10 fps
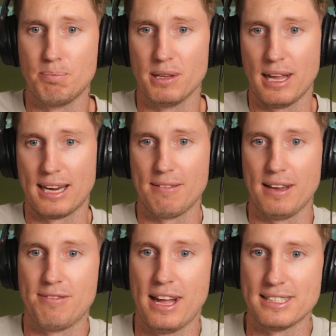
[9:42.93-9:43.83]
but like
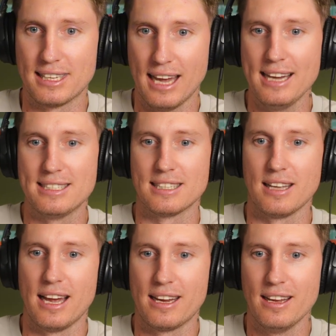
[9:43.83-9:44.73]
if that's the case, it's
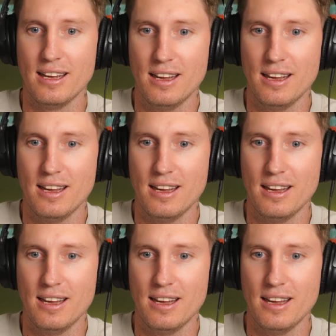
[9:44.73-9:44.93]
like,